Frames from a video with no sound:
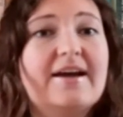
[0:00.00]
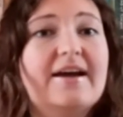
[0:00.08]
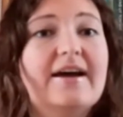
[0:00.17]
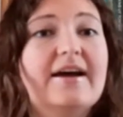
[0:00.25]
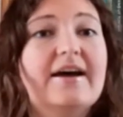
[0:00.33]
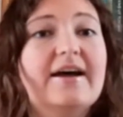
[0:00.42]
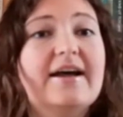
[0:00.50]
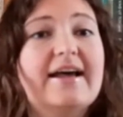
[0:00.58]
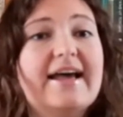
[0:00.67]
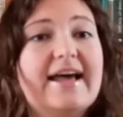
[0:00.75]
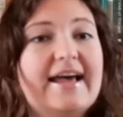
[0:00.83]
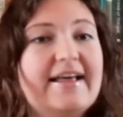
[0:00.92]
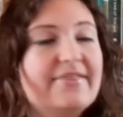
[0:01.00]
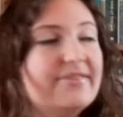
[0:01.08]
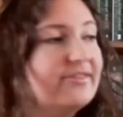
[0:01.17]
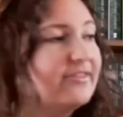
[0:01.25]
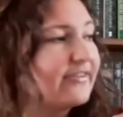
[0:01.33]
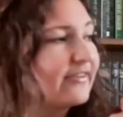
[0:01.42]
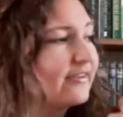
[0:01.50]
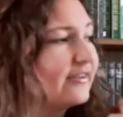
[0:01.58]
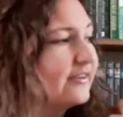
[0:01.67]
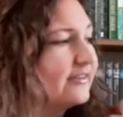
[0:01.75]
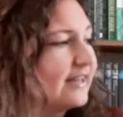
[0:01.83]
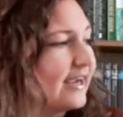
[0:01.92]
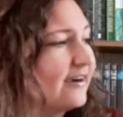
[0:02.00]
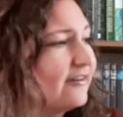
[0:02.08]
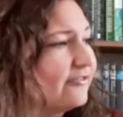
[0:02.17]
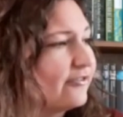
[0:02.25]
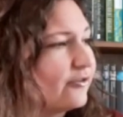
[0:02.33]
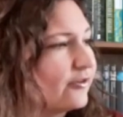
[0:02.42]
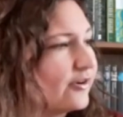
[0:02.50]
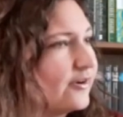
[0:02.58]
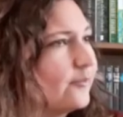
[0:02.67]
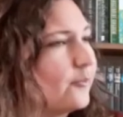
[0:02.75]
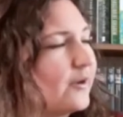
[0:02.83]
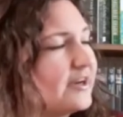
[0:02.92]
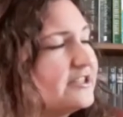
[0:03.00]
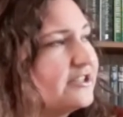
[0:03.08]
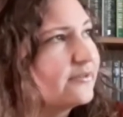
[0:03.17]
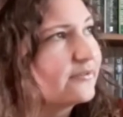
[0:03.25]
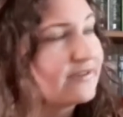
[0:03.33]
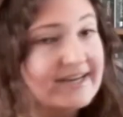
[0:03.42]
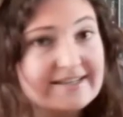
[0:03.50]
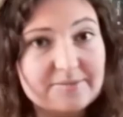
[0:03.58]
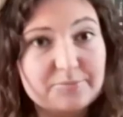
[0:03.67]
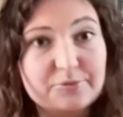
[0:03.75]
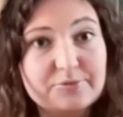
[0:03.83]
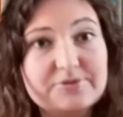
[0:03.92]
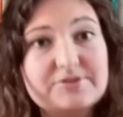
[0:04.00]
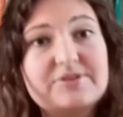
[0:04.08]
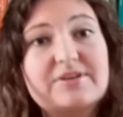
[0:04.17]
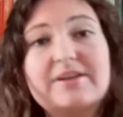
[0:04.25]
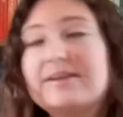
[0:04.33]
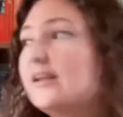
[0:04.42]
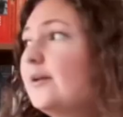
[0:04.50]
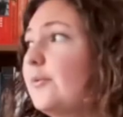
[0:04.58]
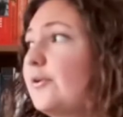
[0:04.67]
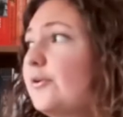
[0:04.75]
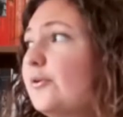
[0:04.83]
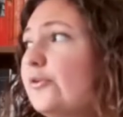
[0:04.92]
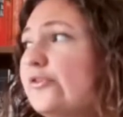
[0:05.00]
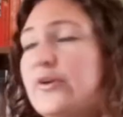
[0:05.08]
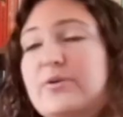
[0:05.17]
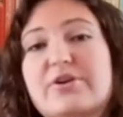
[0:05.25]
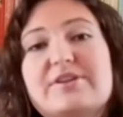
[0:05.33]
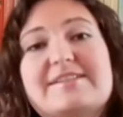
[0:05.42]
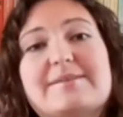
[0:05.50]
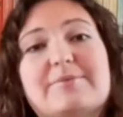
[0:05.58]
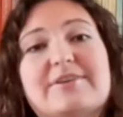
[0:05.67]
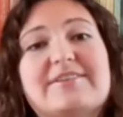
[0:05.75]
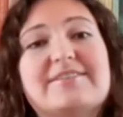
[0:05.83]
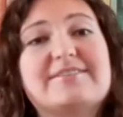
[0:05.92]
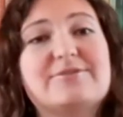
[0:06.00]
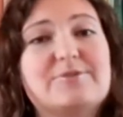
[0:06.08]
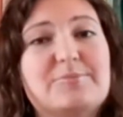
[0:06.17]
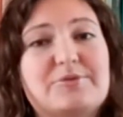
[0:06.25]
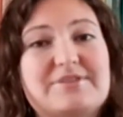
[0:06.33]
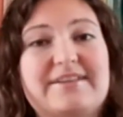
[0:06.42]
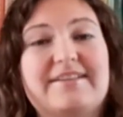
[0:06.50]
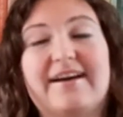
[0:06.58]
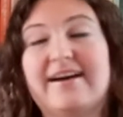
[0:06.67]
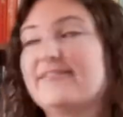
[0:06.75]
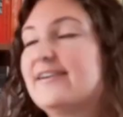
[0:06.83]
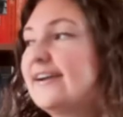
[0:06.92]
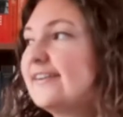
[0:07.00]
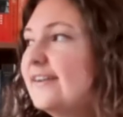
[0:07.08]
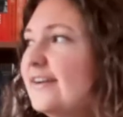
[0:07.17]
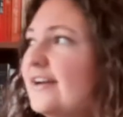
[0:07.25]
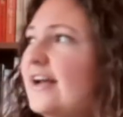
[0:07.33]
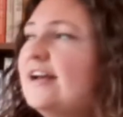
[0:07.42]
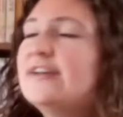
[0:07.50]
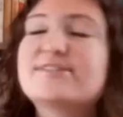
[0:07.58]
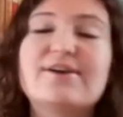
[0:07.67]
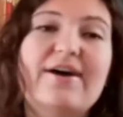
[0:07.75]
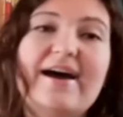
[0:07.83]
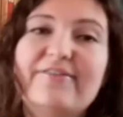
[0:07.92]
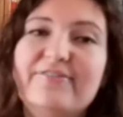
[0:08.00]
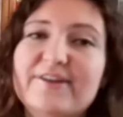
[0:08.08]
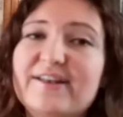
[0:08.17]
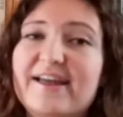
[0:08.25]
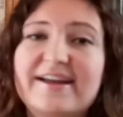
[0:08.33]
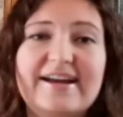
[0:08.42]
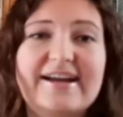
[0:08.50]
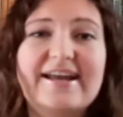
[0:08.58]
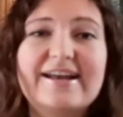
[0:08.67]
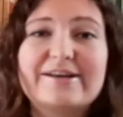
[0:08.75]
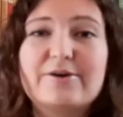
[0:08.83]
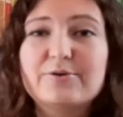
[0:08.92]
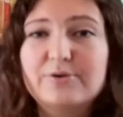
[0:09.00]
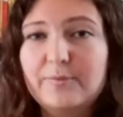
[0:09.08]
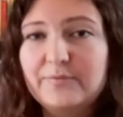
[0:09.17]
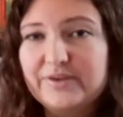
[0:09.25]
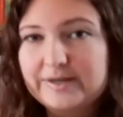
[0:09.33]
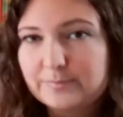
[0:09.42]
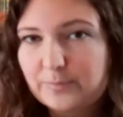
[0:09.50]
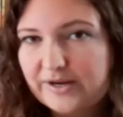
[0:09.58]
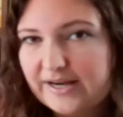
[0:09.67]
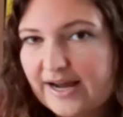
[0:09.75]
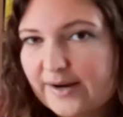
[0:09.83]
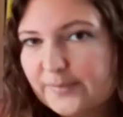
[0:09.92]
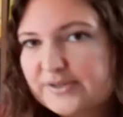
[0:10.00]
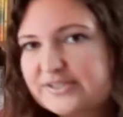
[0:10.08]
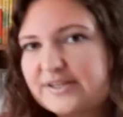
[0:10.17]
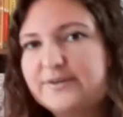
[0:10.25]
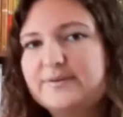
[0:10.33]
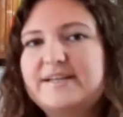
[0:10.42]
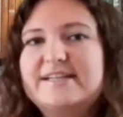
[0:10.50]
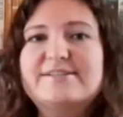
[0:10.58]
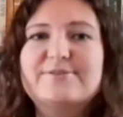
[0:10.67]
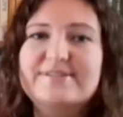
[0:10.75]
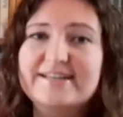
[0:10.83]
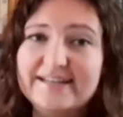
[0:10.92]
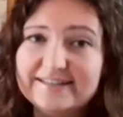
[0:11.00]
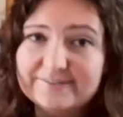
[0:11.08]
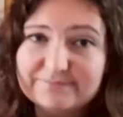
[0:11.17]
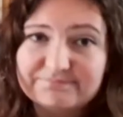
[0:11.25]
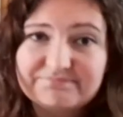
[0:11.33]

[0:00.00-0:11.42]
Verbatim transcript: Uh, and therefore, when she read the books, they were also not similar to the books that I read. So I felt like I had no content when I was going into that.